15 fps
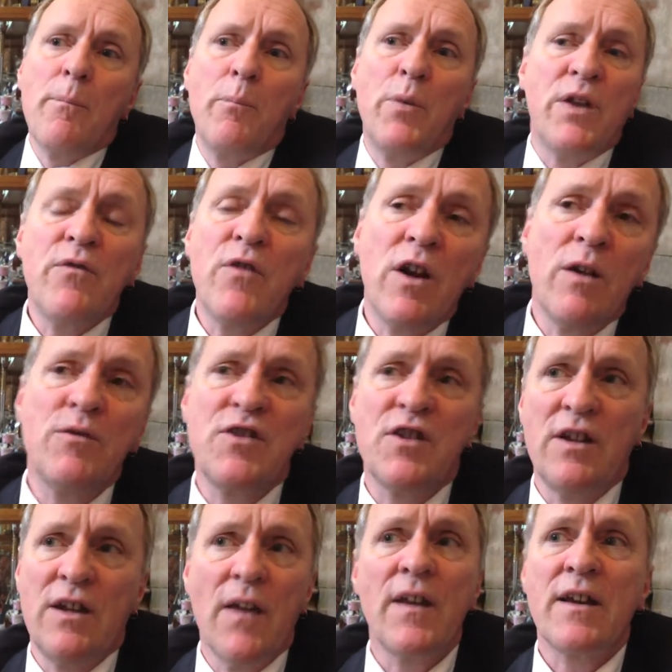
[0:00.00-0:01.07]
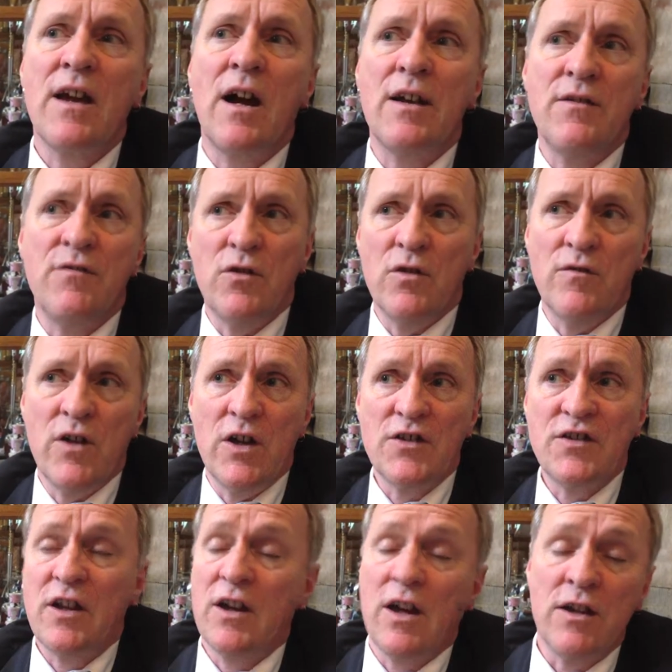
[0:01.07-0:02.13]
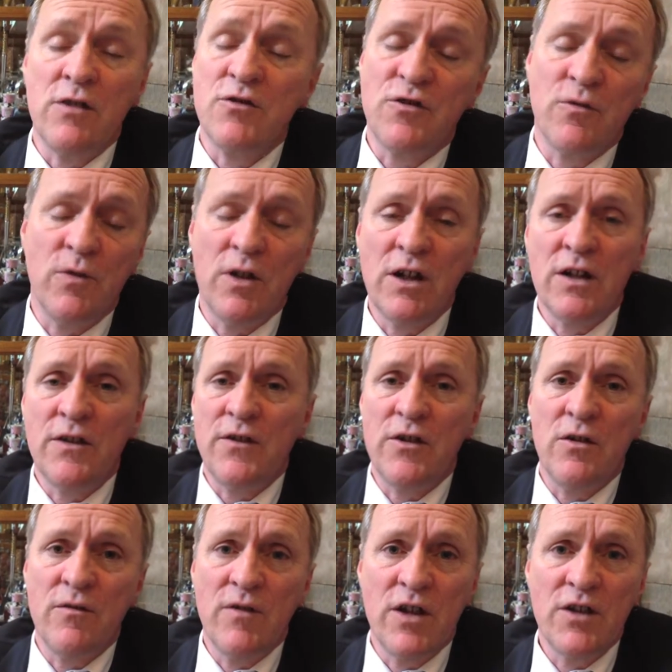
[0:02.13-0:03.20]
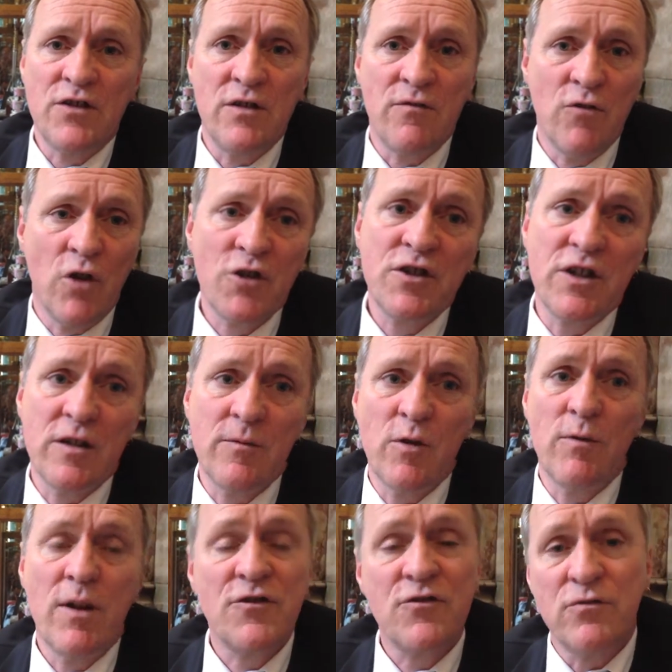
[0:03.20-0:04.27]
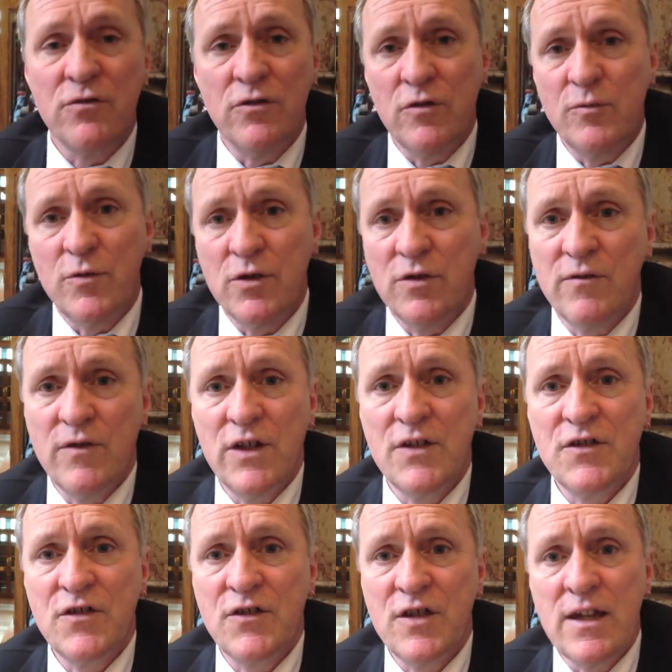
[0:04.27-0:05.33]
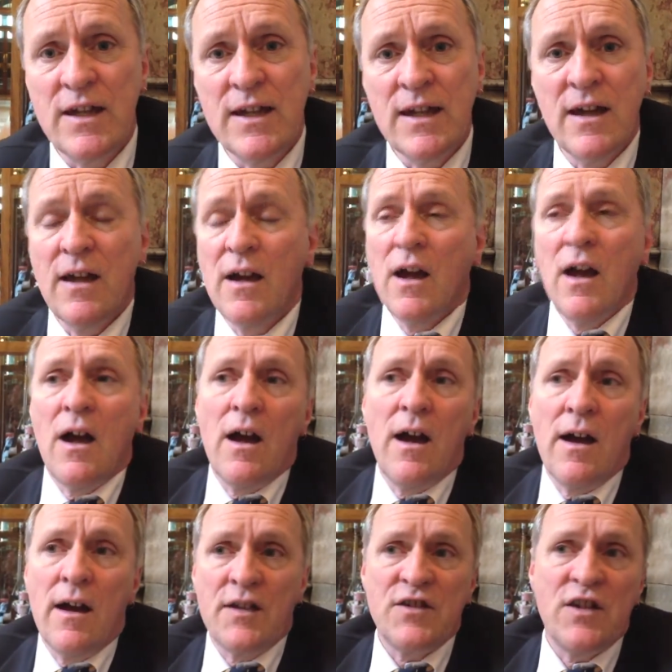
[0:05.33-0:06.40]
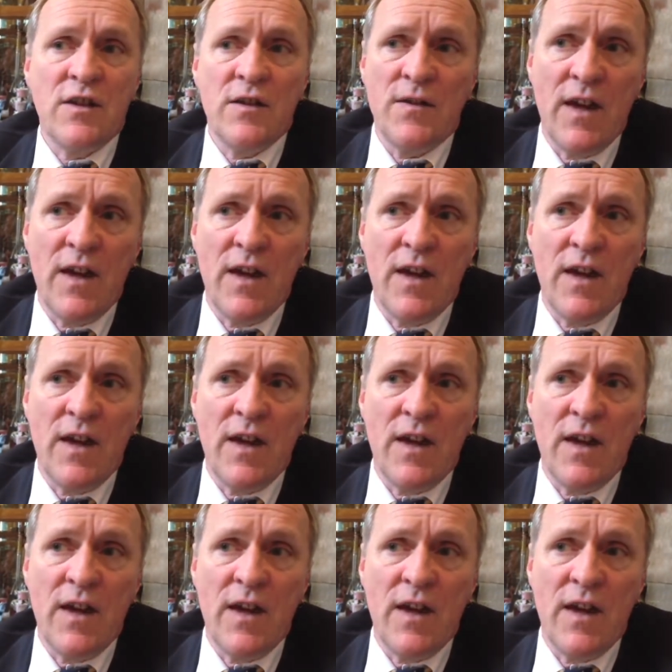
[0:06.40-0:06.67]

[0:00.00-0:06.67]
But if I was at another kind of university, and I used to work at the University of Nottingham, a Russell Group university, I see that